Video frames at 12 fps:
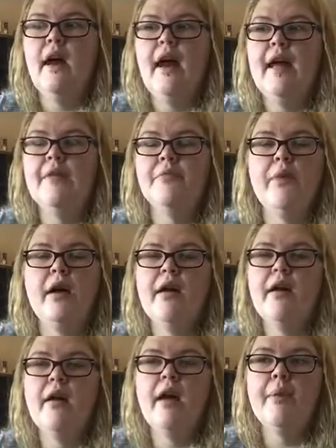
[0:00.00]
I
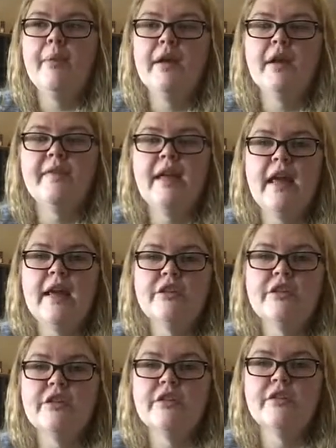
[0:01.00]
went on
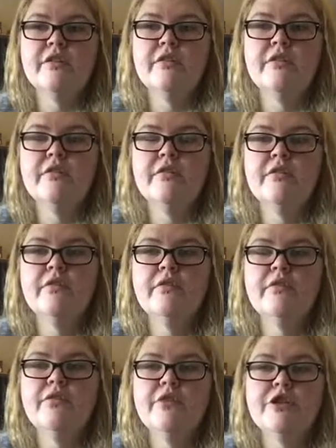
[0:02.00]
vacation
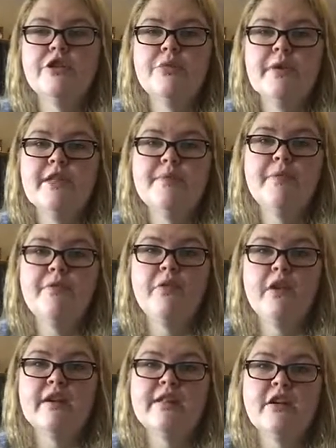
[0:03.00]
for 2 weeks
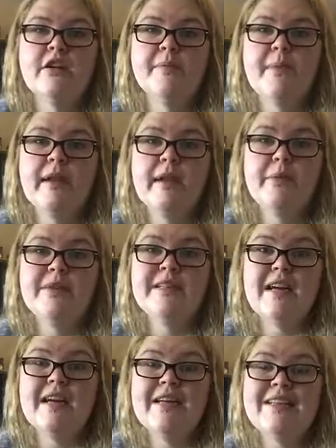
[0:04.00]
before I started my liquid
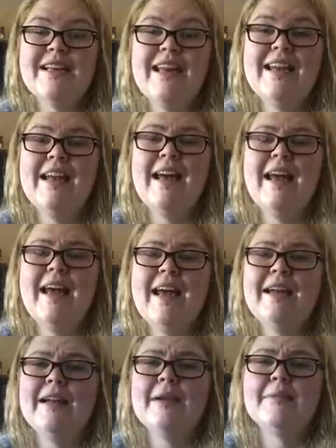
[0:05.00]
diet, and I
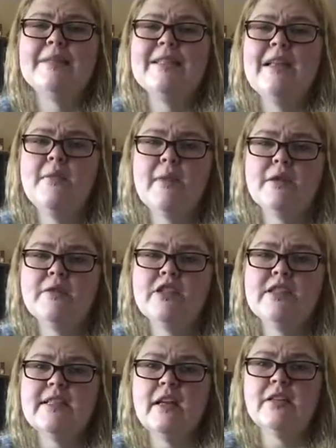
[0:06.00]
had an obscene amount of
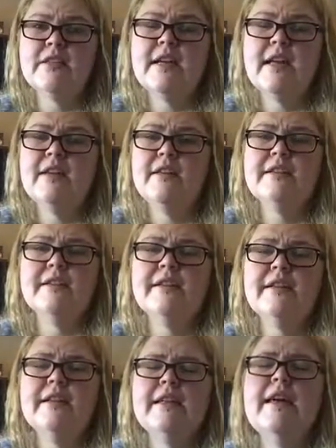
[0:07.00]
salt and
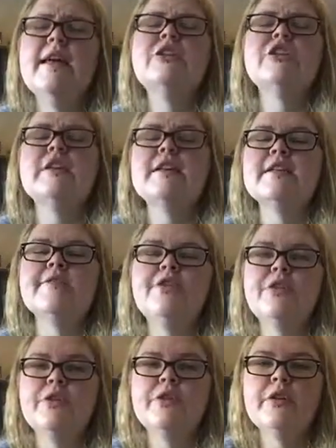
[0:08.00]
delicious
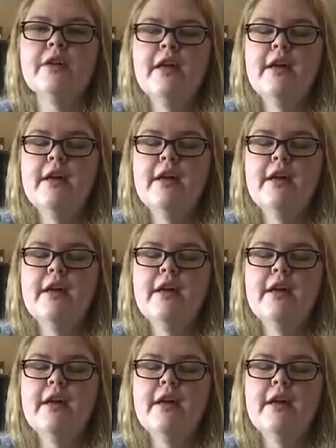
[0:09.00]
food.